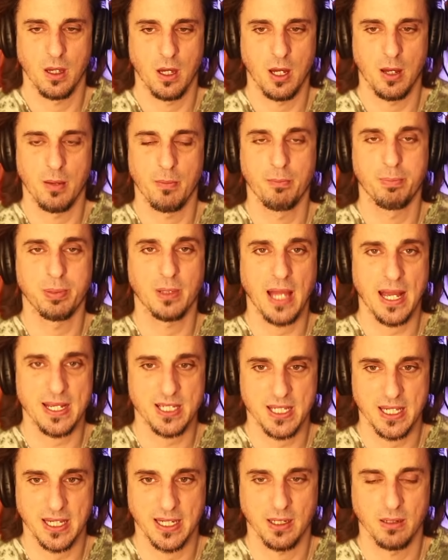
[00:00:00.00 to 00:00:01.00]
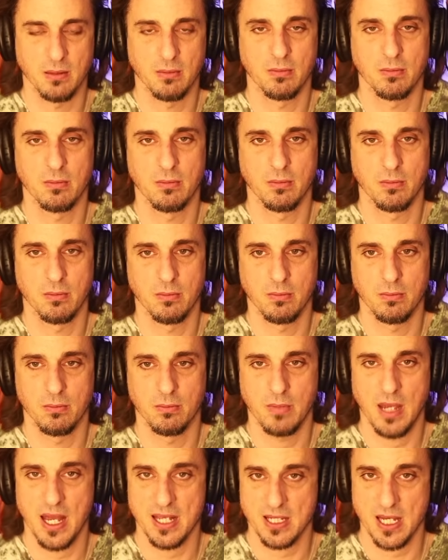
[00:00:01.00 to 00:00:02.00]
blessing
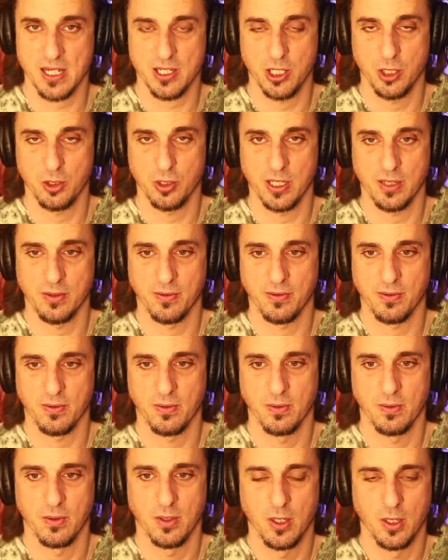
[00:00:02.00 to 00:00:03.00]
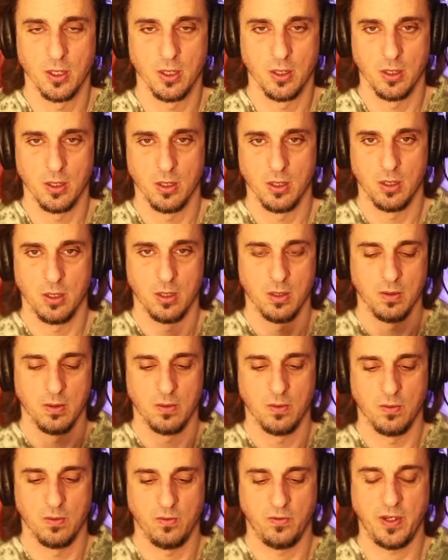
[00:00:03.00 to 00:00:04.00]
SS unions,
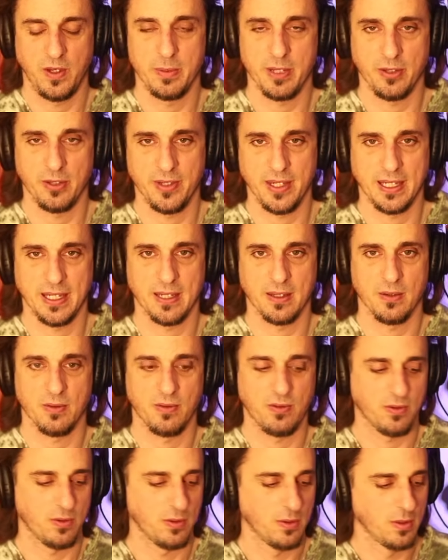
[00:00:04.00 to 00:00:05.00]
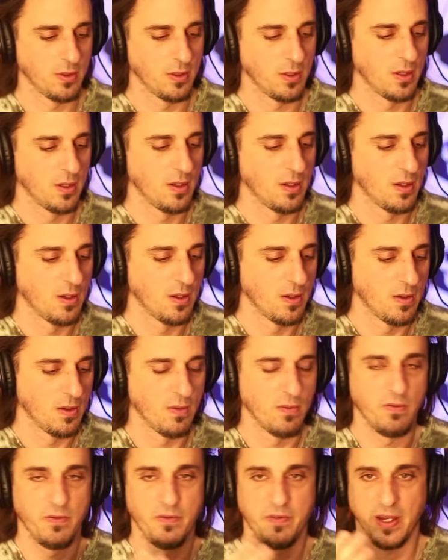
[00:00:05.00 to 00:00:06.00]
female deacons,
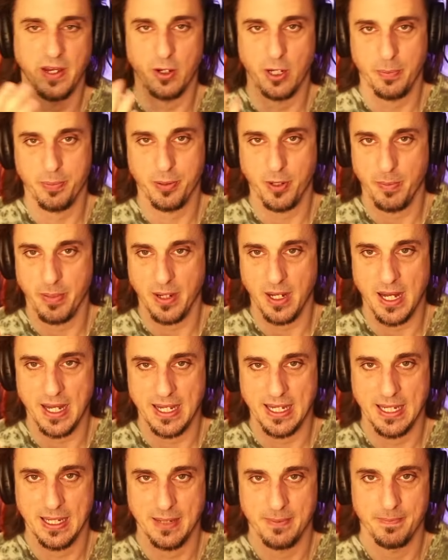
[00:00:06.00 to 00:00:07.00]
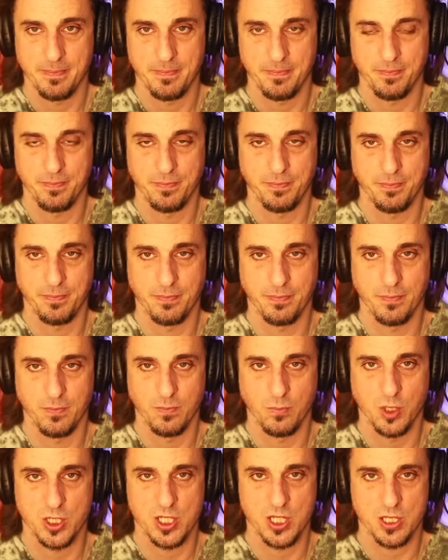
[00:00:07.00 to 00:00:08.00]
viri probati,
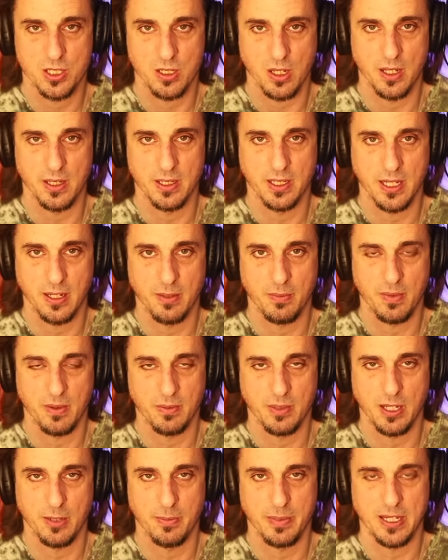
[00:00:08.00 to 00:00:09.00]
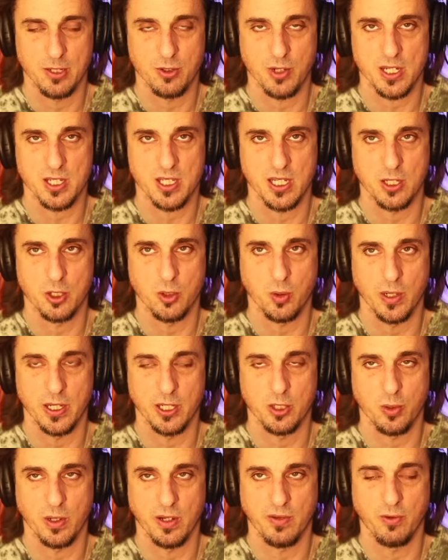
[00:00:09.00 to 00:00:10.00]
which is gonna be addressed in
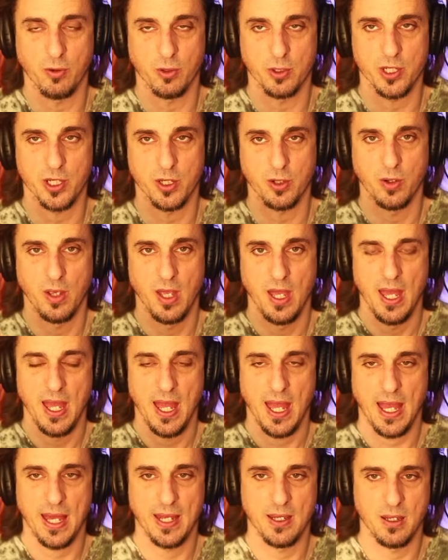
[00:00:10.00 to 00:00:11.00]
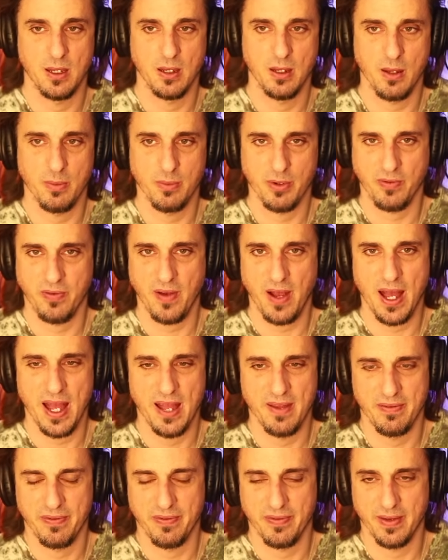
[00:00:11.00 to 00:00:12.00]
2024 too, and number
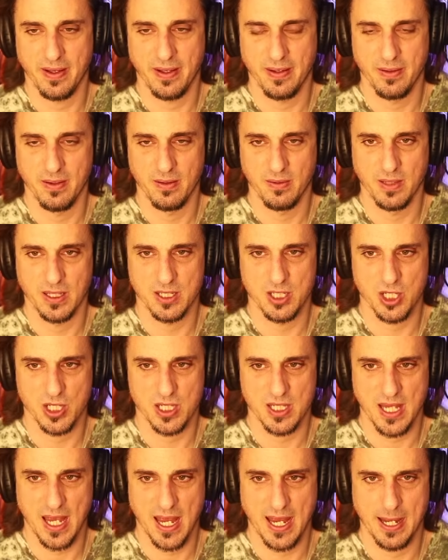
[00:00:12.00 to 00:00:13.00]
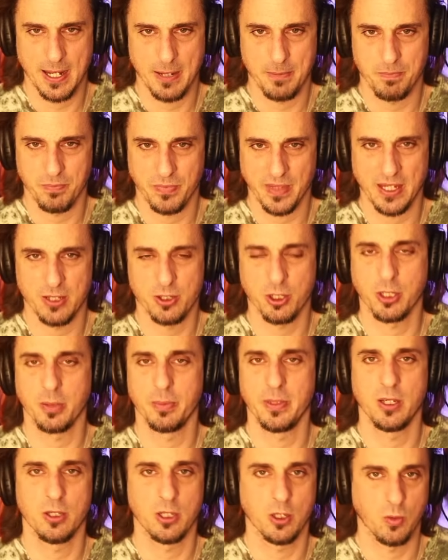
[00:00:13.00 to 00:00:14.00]
5, let's just say
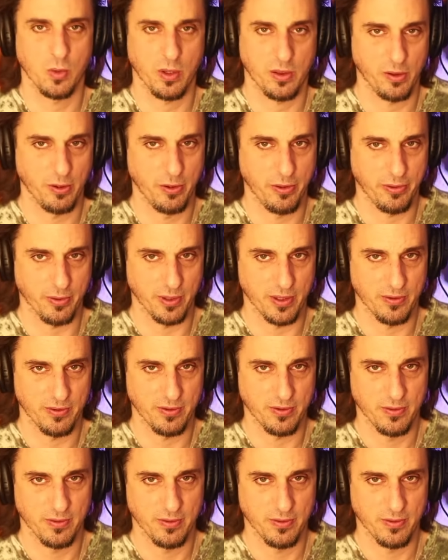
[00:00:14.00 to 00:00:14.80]
intercommunion with Lutherans,